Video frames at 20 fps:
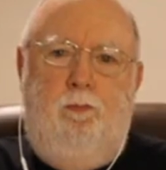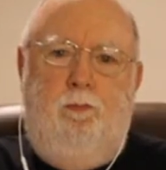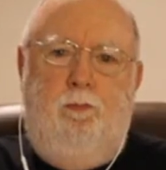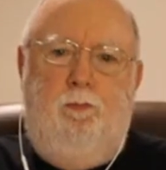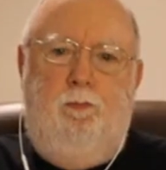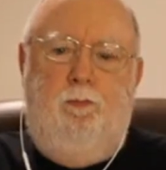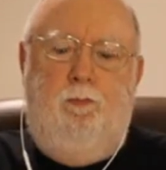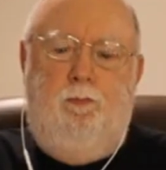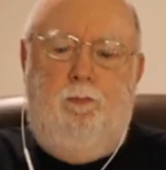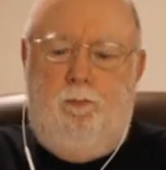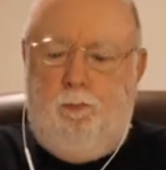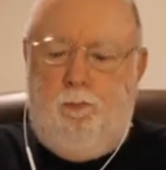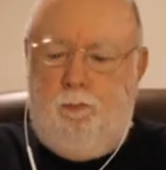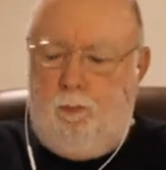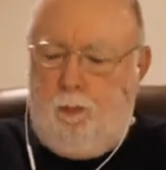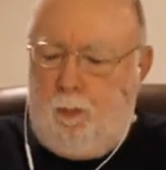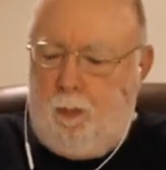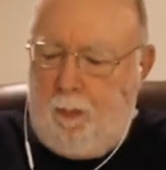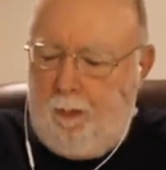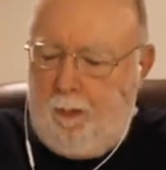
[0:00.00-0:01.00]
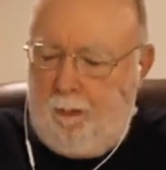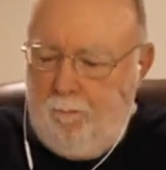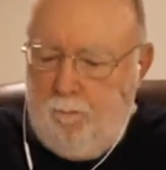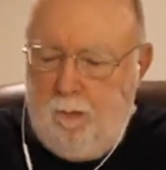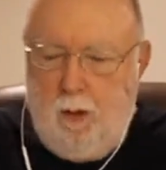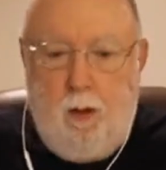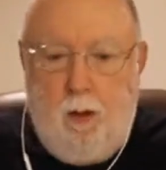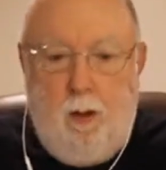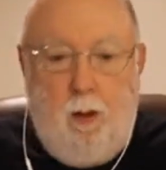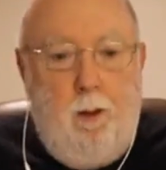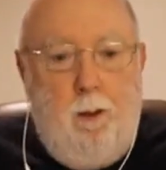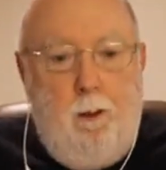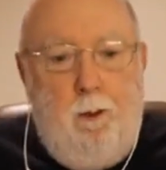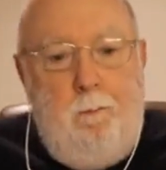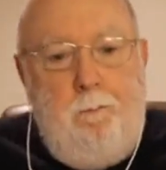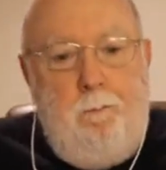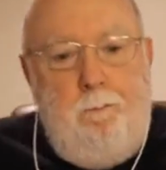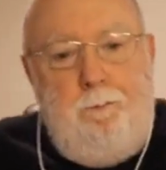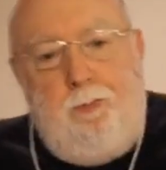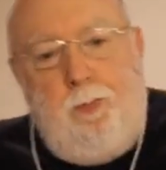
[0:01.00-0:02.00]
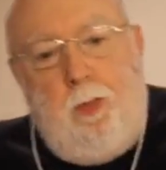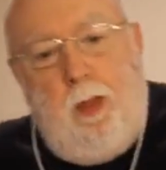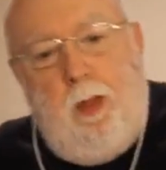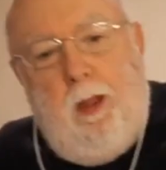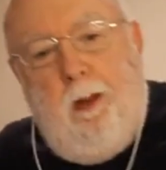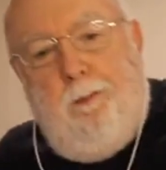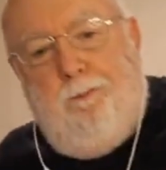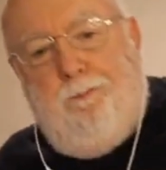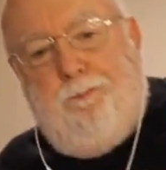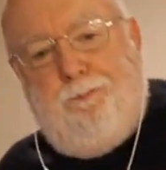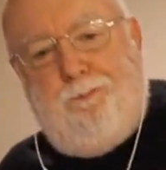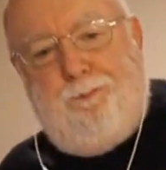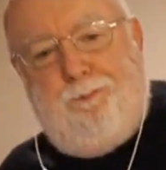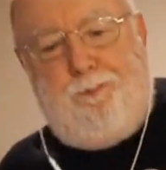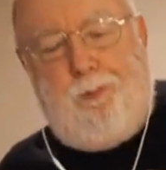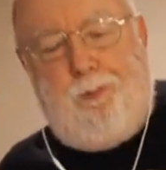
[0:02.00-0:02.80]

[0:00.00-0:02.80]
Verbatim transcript: take on this? What should we be looking forward to?